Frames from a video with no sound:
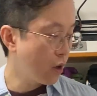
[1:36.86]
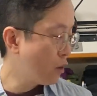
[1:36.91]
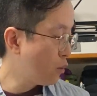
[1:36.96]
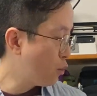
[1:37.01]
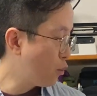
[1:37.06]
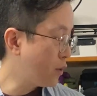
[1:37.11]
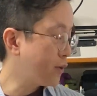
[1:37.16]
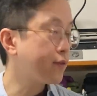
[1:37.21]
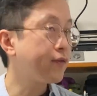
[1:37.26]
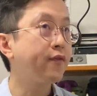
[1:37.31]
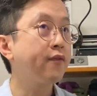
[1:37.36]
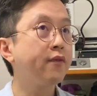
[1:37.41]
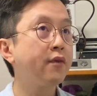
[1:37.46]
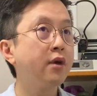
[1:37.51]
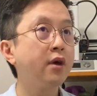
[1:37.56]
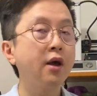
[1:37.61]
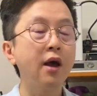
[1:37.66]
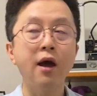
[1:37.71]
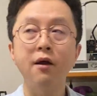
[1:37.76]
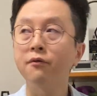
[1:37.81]
With
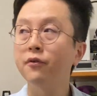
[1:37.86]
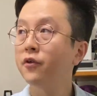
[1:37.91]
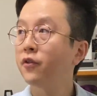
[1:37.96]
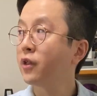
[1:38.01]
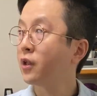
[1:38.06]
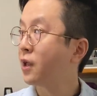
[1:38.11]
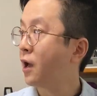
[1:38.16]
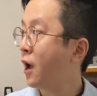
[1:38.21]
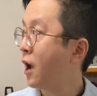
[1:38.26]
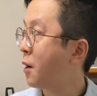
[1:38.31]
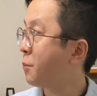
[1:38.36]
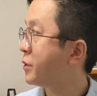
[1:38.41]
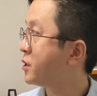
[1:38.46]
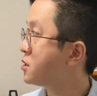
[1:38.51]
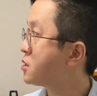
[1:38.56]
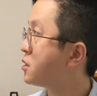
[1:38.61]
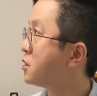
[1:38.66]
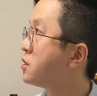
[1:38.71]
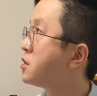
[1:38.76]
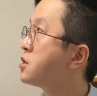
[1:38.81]
everything that happens
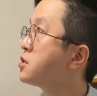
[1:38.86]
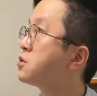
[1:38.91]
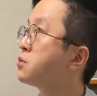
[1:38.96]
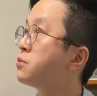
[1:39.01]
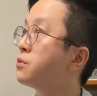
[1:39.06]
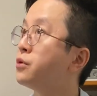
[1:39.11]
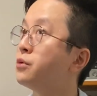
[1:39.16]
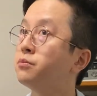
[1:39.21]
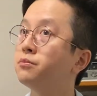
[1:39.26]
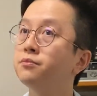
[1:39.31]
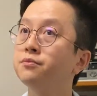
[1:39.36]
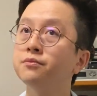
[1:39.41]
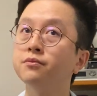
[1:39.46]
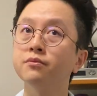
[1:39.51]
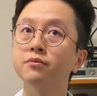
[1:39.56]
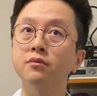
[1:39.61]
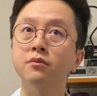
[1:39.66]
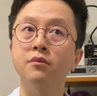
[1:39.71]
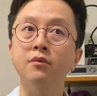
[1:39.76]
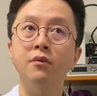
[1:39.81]
in this room,
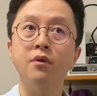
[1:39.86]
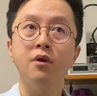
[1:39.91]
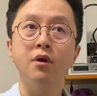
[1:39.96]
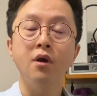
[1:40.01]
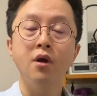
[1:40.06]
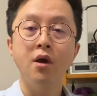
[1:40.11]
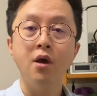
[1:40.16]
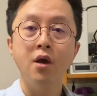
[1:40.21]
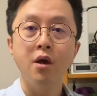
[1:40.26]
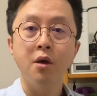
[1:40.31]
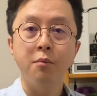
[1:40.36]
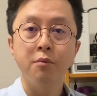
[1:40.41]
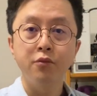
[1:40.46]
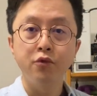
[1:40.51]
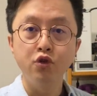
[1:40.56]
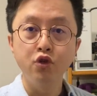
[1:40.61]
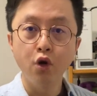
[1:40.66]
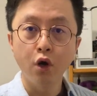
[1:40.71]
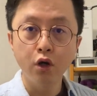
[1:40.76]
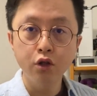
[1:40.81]

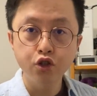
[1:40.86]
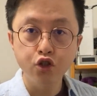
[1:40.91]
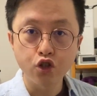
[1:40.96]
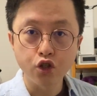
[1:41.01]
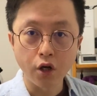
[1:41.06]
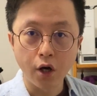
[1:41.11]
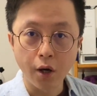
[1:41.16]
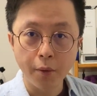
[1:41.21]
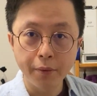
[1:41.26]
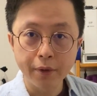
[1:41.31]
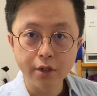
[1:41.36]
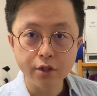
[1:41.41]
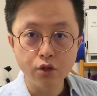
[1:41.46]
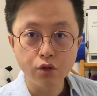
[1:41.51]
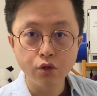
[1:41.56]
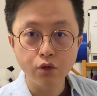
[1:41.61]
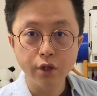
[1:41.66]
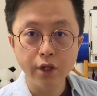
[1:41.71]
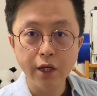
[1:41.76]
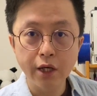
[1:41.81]
your job is
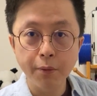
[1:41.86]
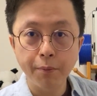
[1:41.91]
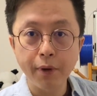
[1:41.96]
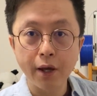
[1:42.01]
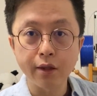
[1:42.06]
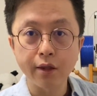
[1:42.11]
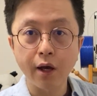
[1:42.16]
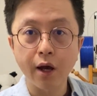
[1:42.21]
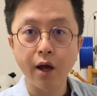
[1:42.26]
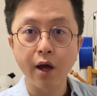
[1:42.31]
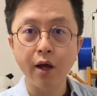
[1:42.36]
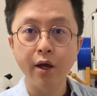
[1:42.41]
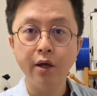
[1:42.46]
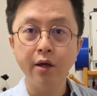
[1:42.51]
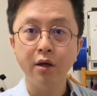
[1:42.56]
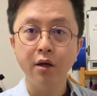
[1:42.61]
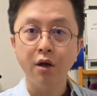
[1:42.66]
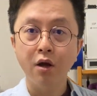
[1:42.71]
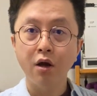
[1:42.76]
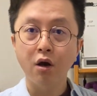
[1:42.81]
to keep an eye
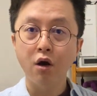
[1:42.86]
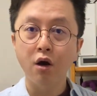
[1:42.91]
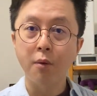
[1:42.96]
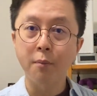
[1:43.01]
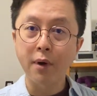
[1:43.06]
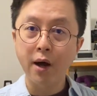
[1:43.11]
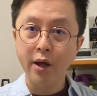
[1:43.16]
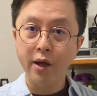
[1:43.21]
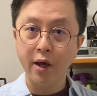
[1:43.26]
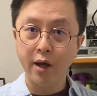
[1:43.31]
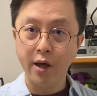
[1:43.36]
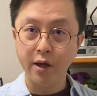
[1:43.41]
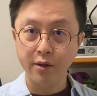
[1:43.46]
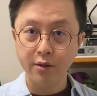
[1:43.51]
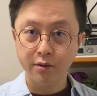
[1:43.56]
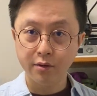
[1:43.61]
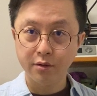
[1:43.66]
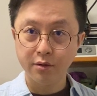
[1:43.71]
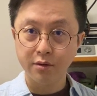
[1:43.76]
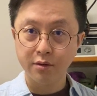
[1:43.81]
on my hand.
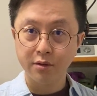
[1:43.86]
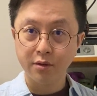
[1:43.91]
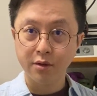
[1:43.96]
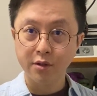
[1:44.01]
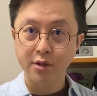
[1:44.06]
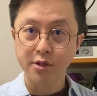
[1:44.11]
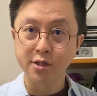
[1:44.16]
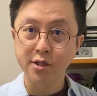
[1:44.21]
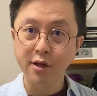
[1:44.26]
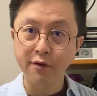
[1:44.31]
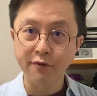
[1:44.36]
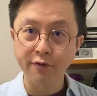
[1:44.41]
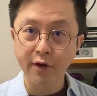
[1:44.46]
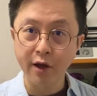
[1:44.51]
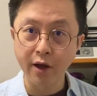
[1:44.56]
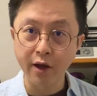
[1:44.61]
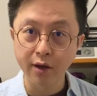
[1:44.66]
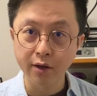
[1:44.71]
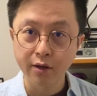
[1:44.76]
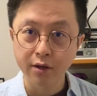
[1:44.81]
Is that
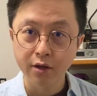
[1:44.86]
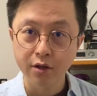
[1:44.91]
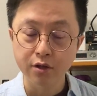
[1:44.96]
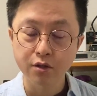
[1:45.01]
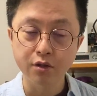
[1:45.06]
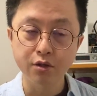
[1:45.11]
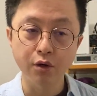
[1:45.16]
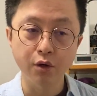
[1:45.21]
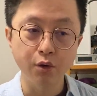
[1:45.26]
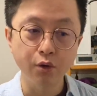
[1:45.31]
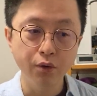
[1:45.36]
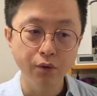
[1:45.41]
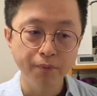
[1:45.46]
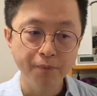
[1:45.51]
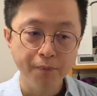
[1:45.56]
fair? So